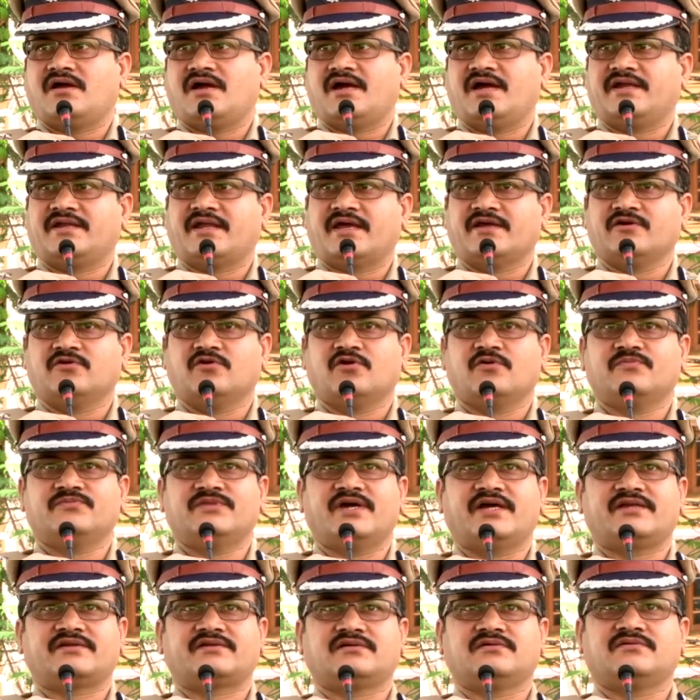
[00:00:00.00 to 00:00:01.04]
And I hope
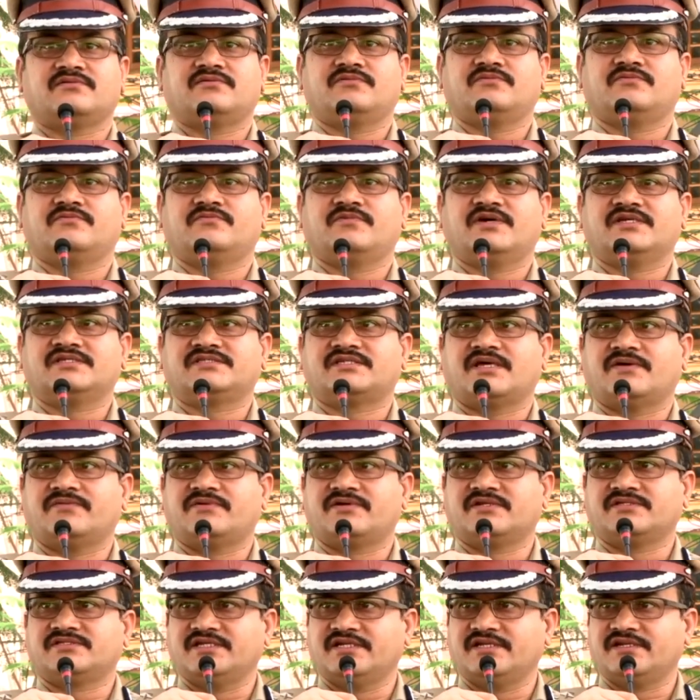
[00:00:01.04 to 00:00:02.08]
that once
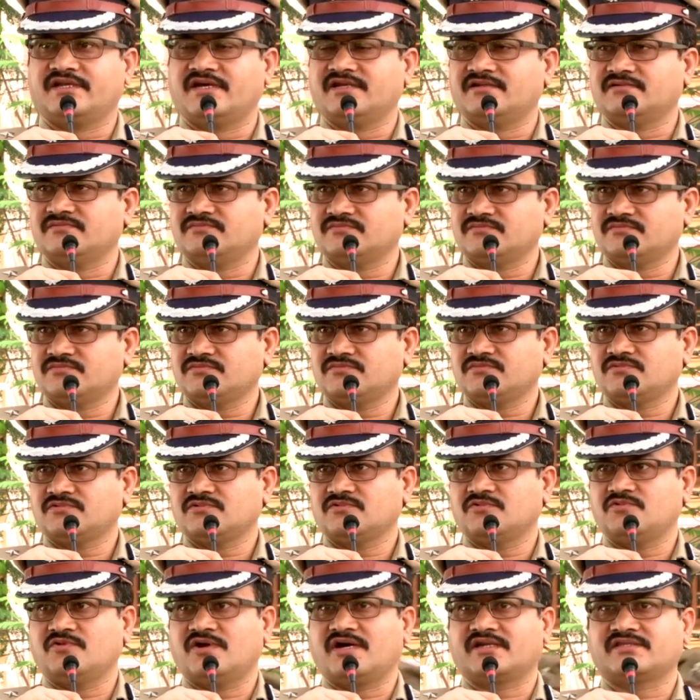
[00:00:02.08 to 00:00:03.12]
our children,
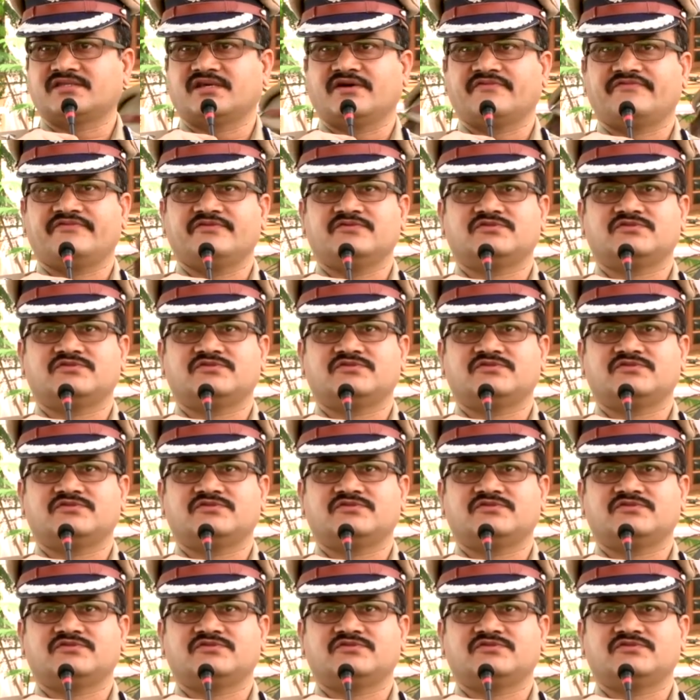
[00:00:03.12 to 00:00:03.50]
who are the